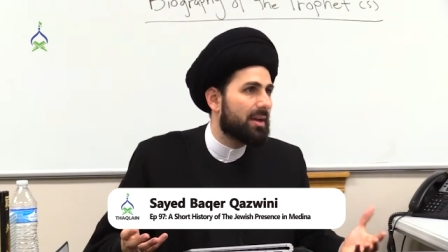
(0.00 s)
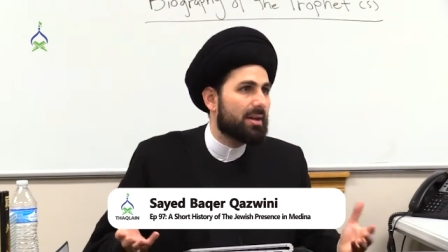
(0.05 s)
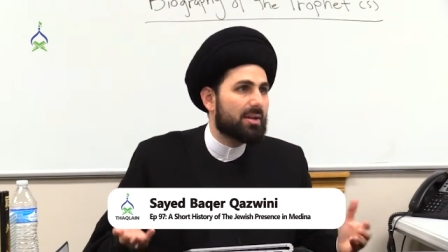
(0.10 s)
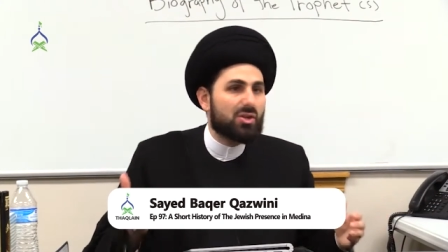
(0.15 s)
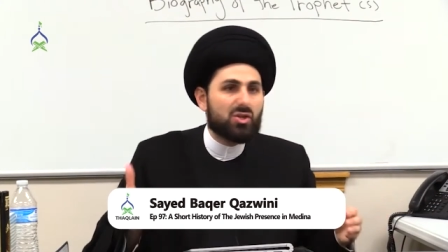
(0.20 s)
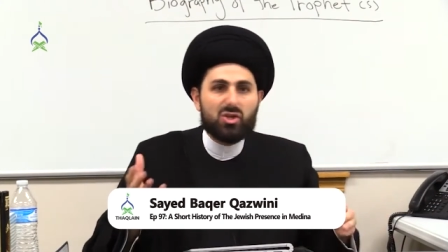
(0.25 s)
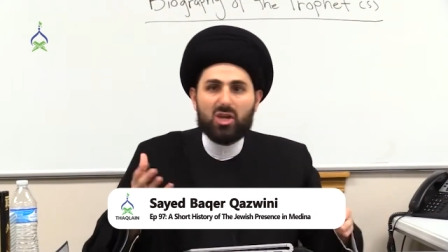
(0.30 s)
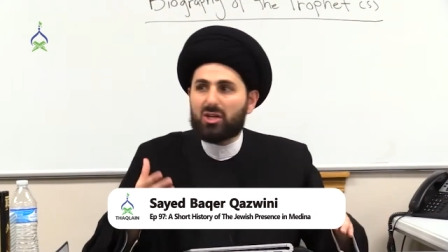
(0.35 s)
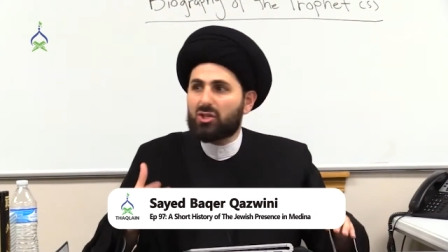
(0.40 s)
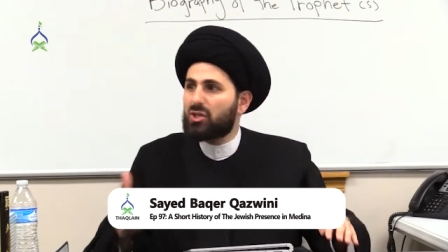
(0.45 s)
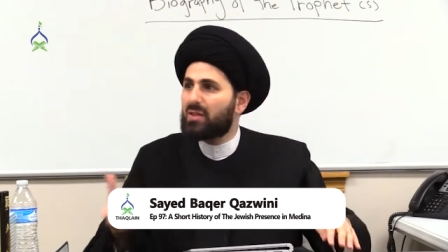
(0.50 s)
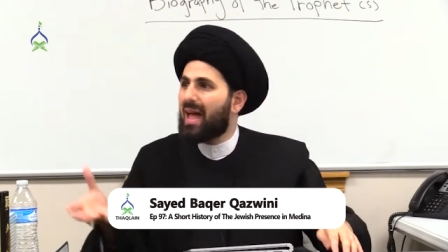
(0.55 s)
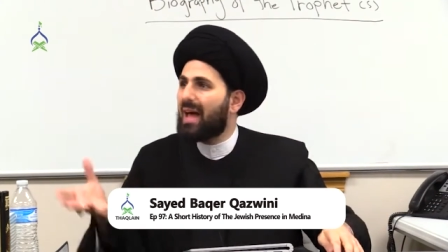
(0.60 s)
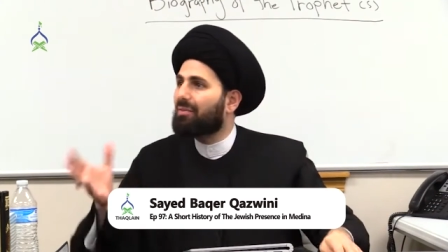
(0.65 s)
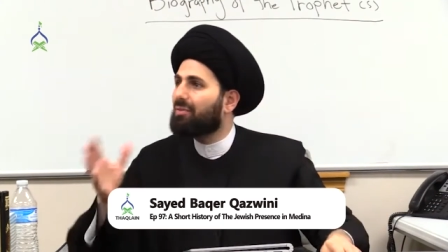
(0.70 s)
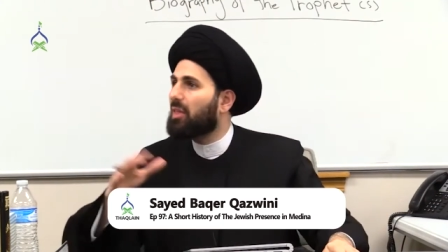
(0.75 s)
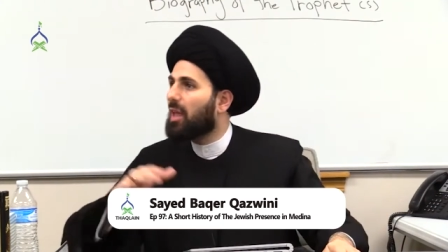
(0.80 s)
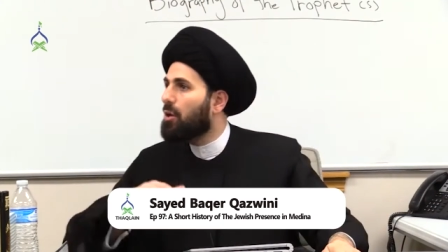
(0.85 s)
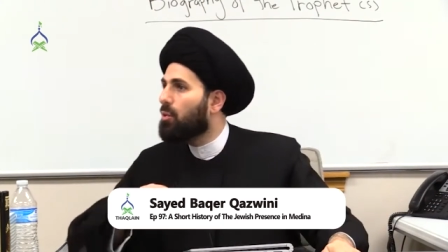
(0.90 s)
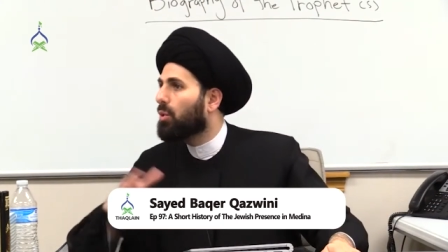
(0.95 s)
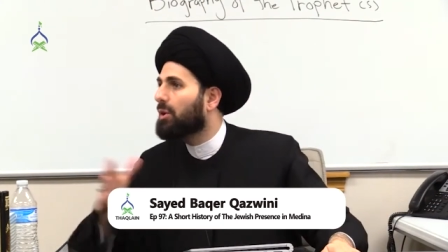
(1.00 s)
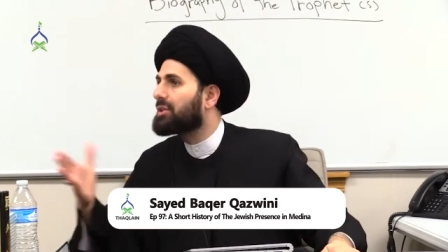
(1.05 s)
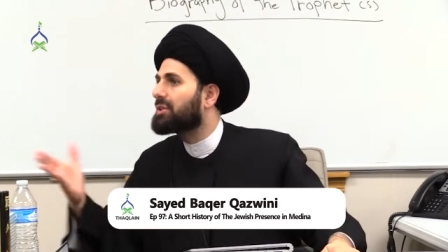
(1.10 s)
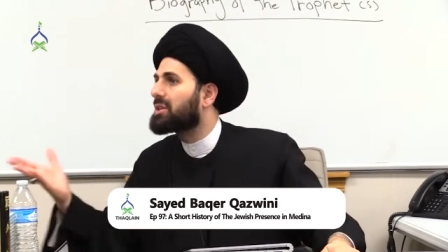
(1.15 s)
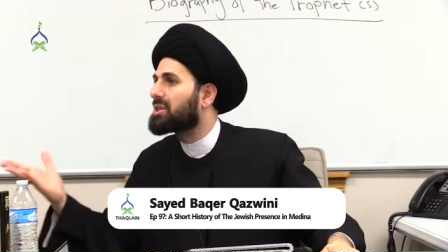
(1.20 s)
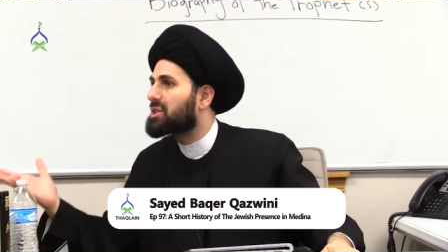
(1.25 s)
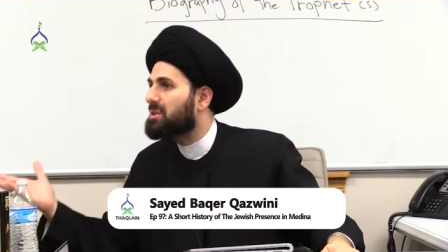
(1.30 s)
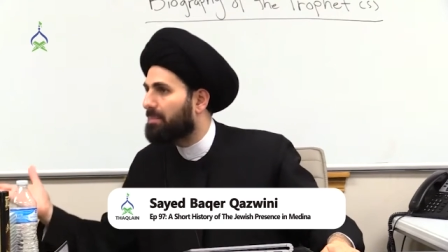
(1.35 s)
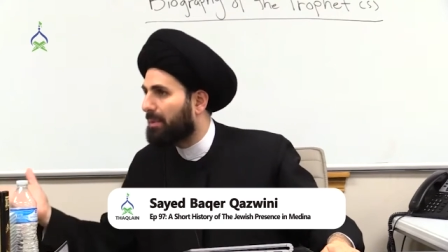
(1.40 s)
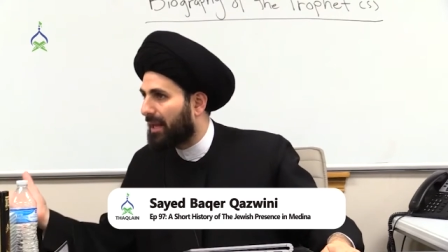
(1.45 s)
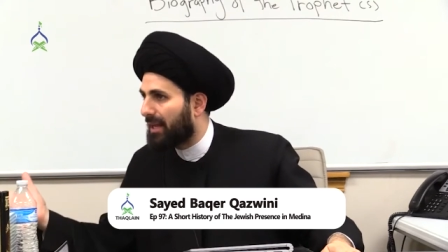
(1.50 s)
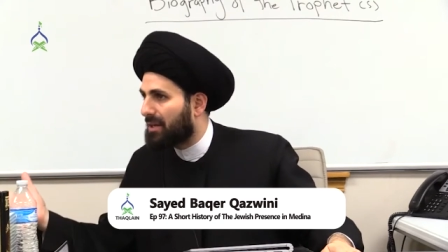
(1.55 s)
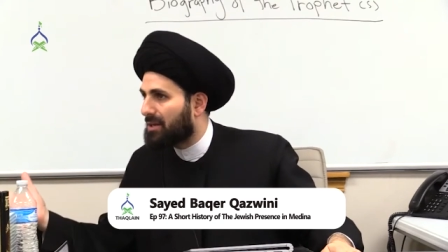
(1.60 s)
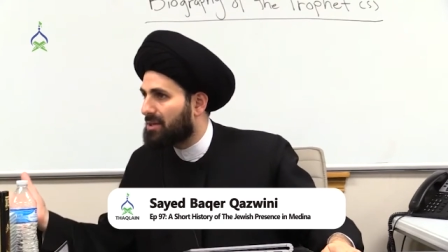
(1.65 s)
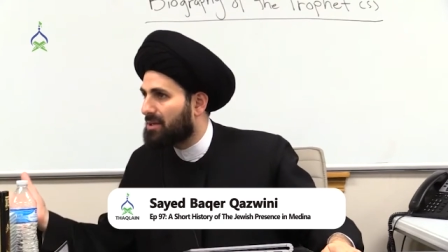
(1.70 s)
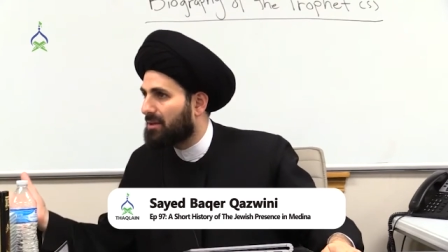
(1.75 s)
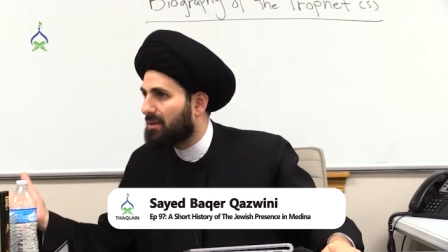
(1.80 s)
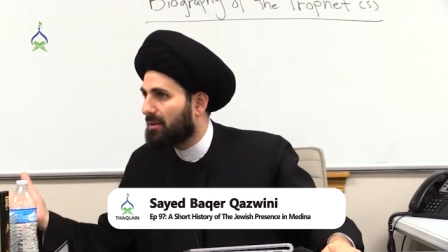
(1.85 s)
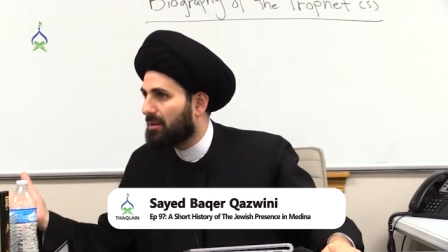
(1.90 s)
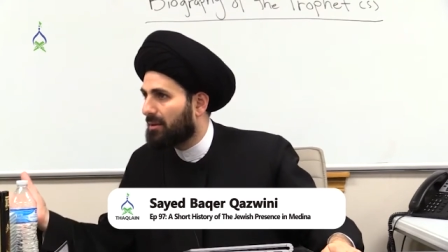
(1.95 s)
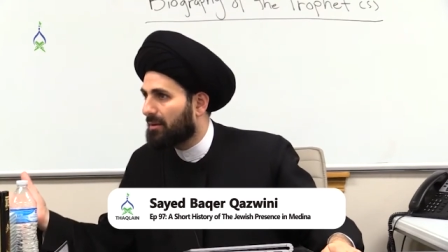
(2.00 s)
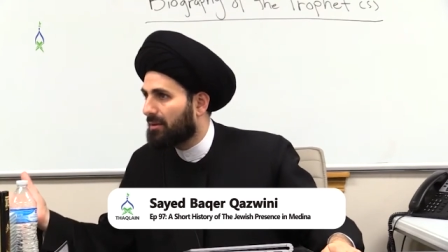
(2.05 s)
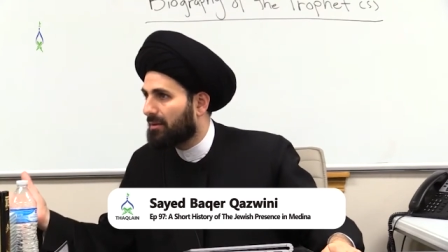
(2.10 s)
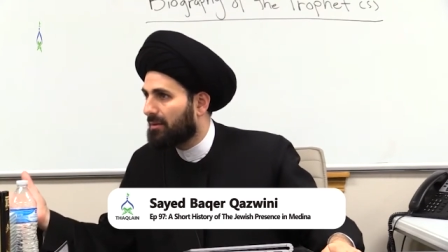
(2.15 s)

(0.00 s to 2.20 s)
such that they were displaced.